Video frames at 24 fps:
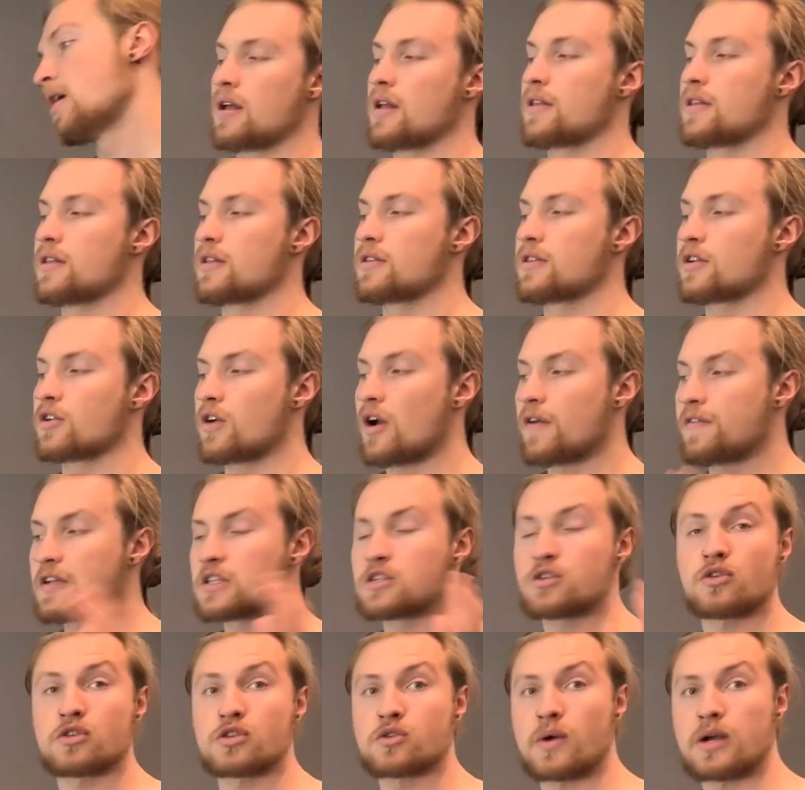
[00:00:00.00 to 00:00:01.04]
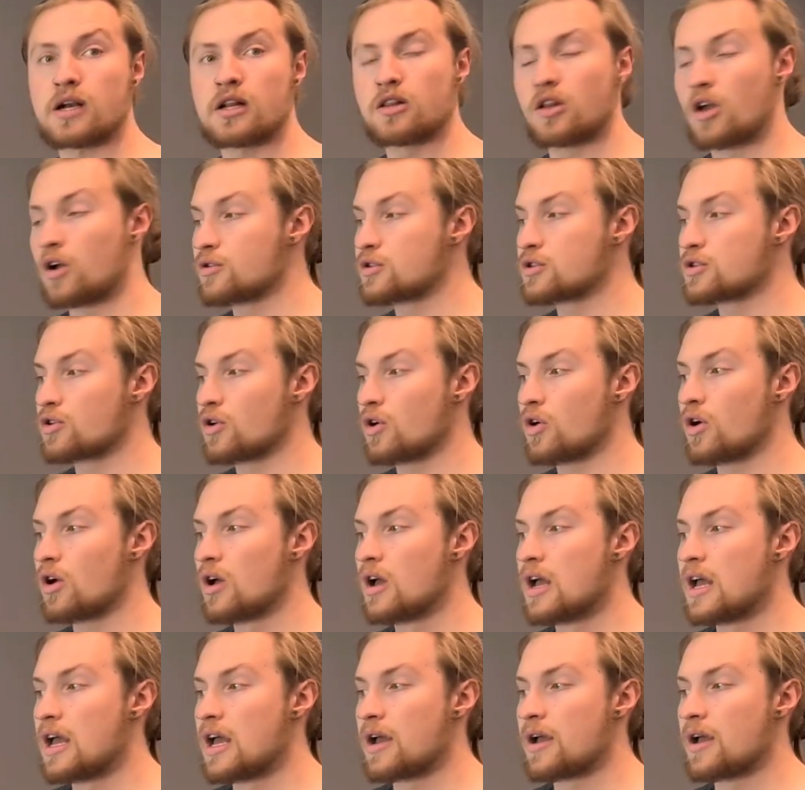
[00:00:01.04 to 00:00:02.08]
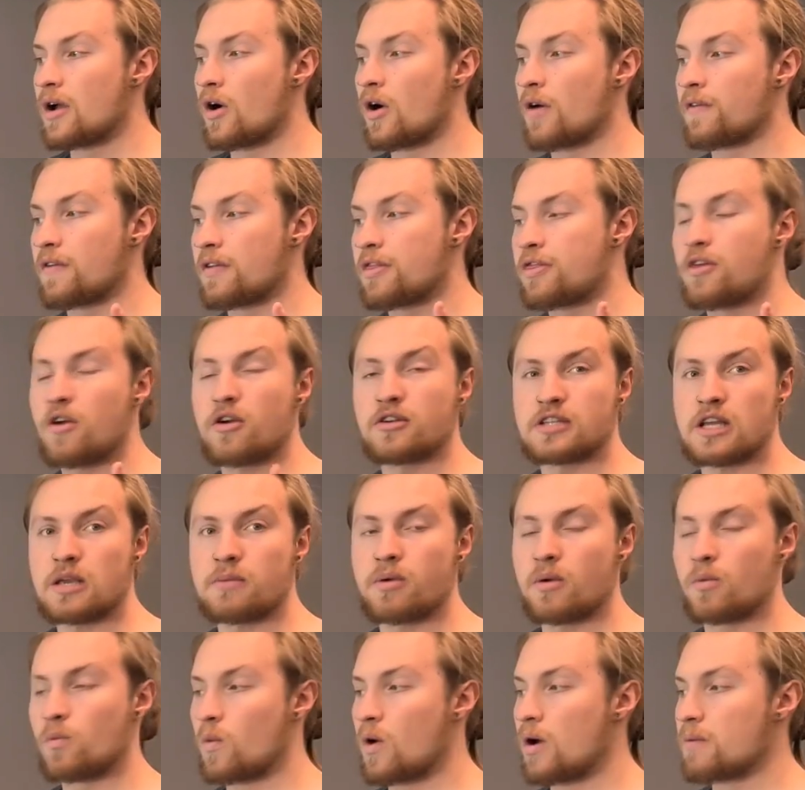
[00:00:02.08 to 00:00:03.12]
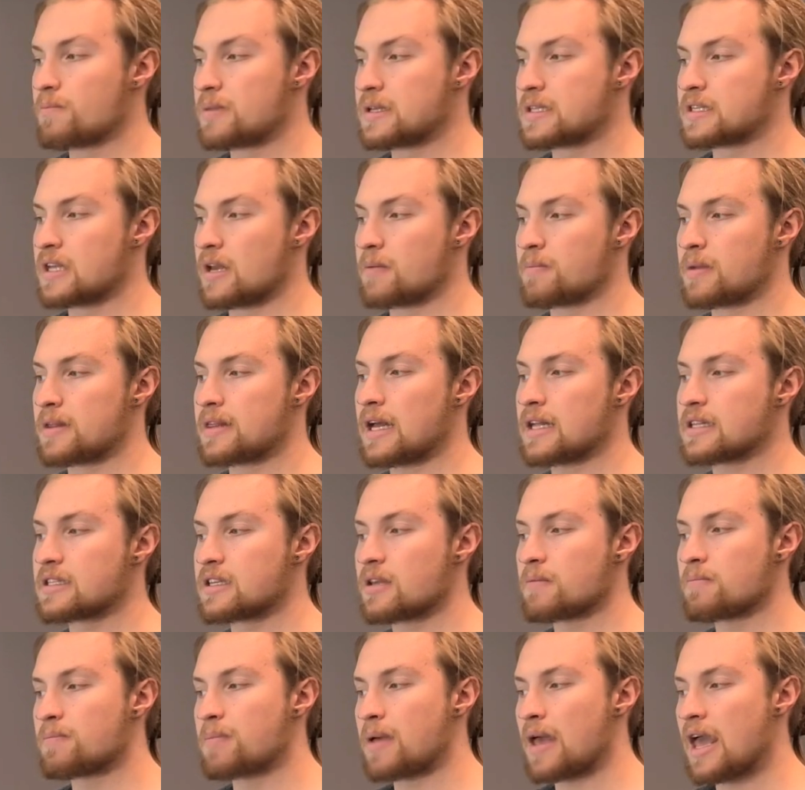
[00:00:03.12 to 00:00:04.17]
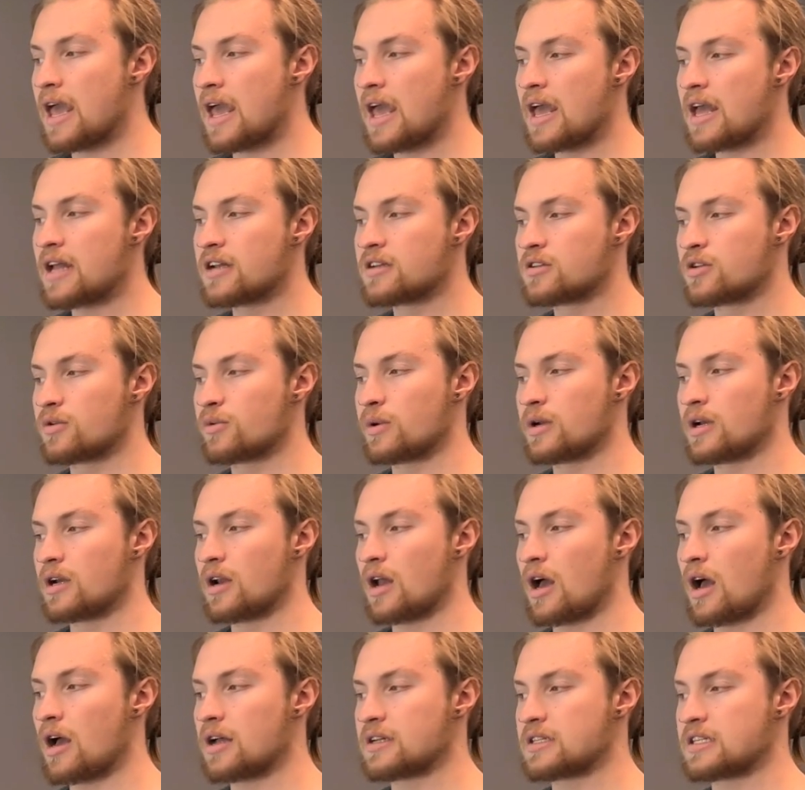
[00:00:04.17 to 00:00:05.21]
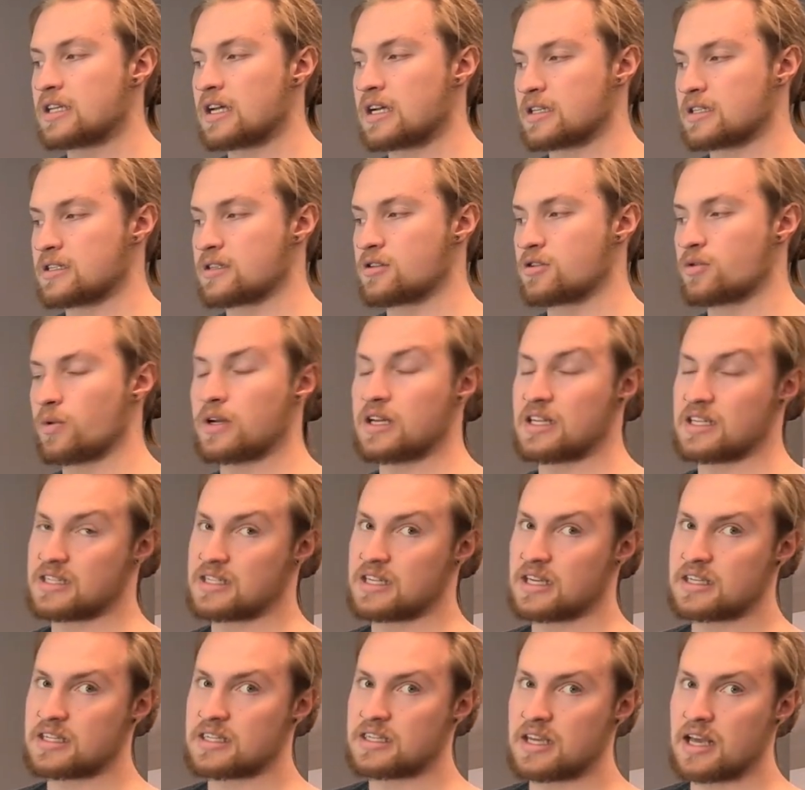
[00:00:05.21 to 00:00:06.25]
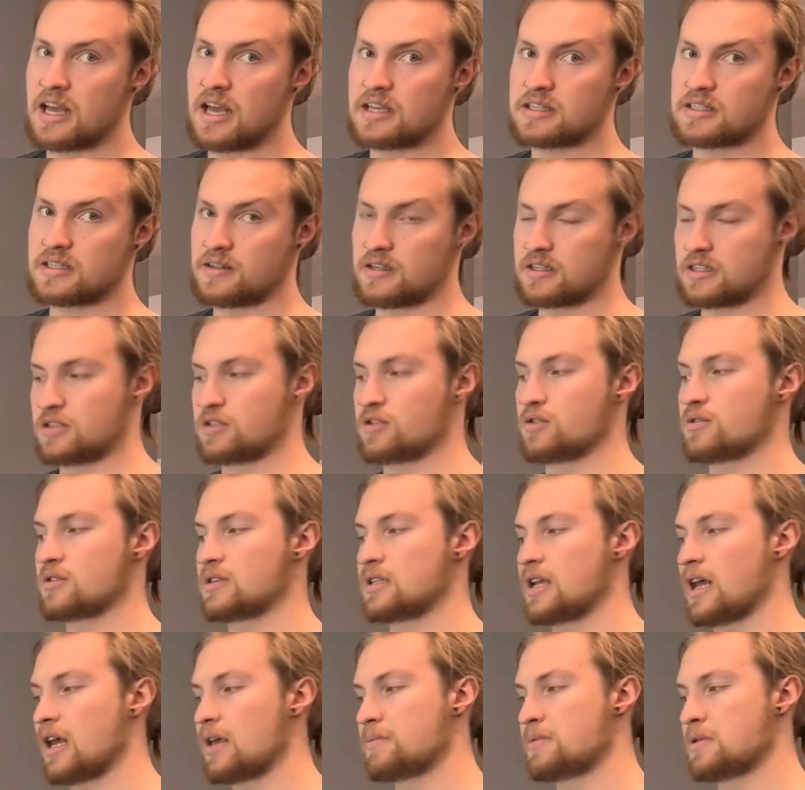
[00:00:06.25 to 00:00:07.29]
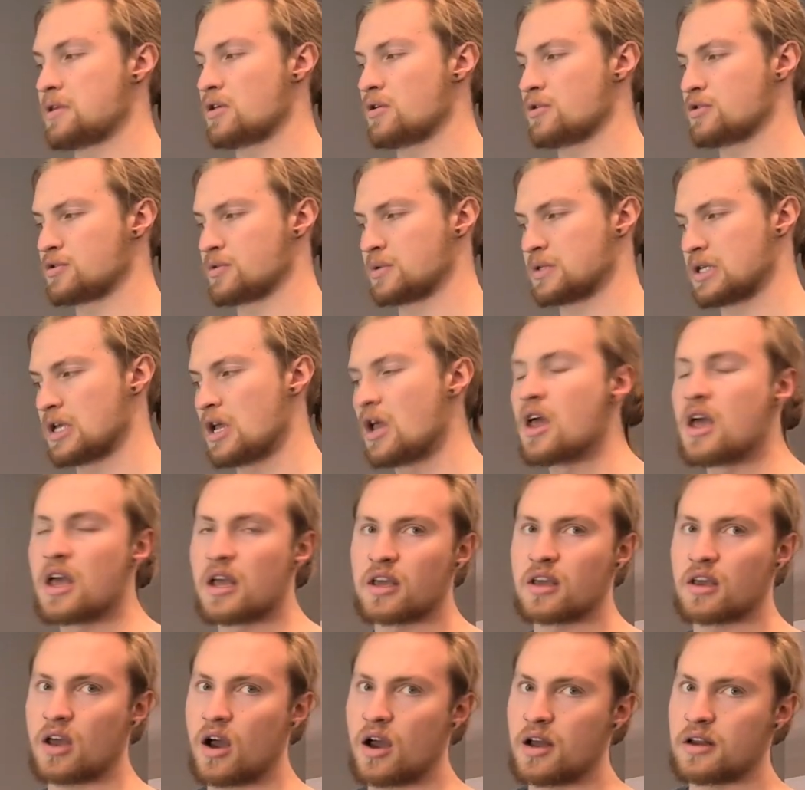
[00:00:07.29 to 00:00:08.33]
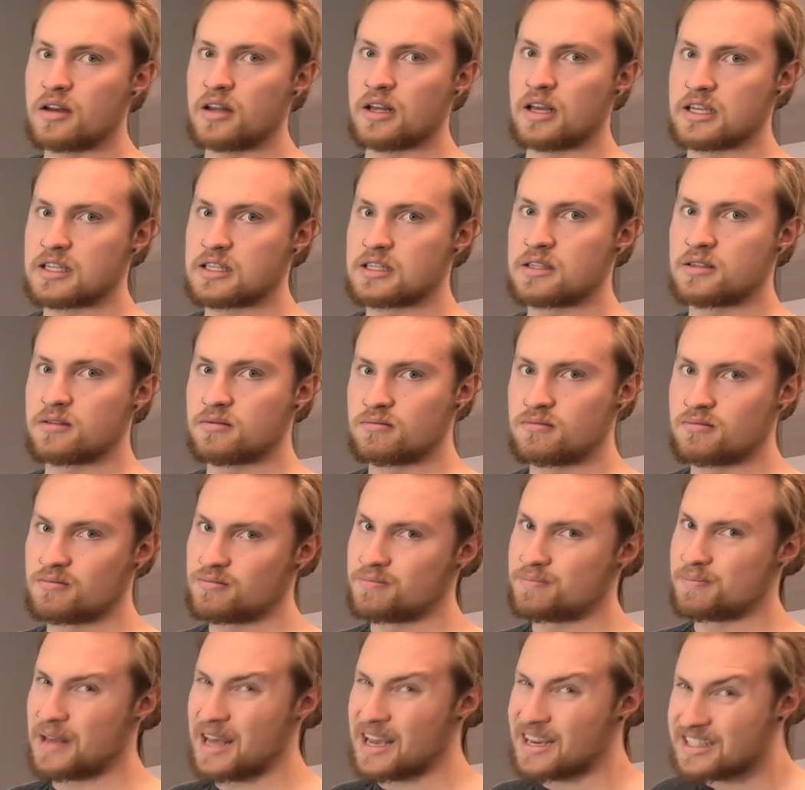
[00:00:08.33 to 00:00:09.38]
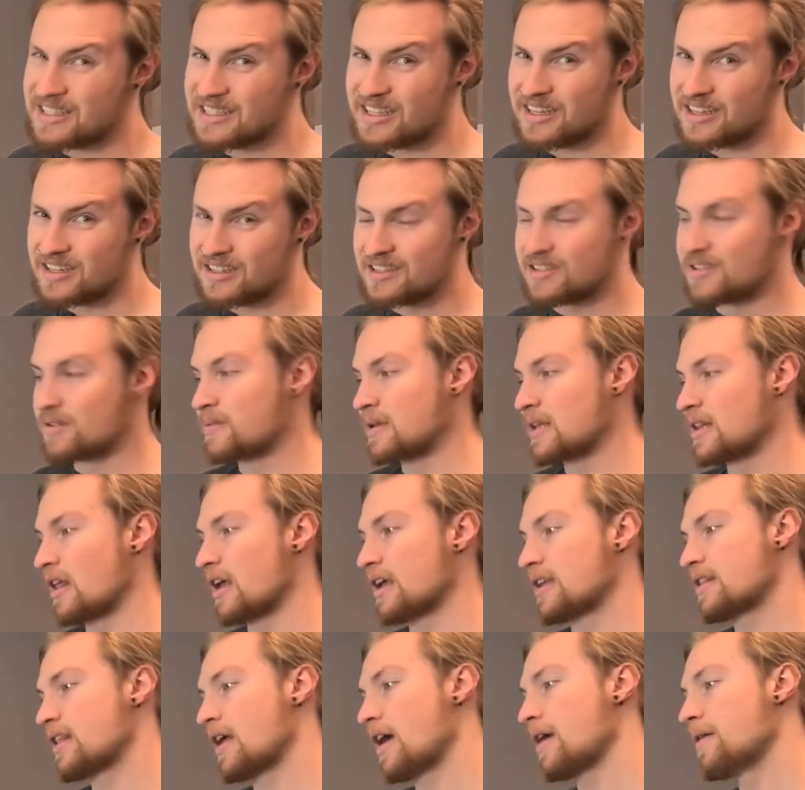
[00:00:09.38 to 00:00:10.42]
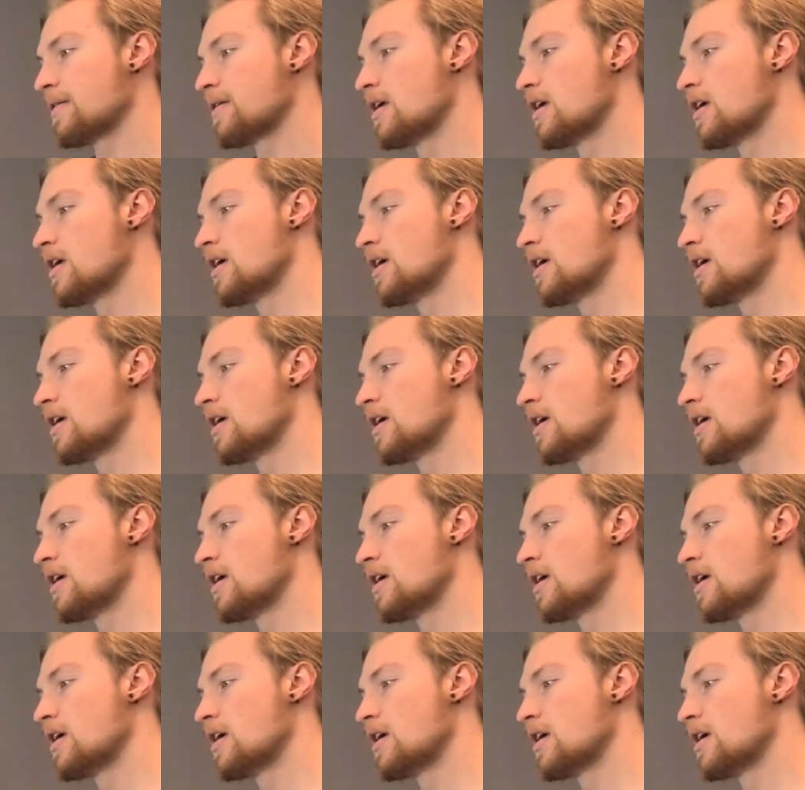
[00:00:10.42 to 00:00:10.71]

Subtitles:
The graphics score is quite a low score of 13.1%, but that's compared to an RTX 2060S, and this is using an APU, so it's kind of expected to be like that.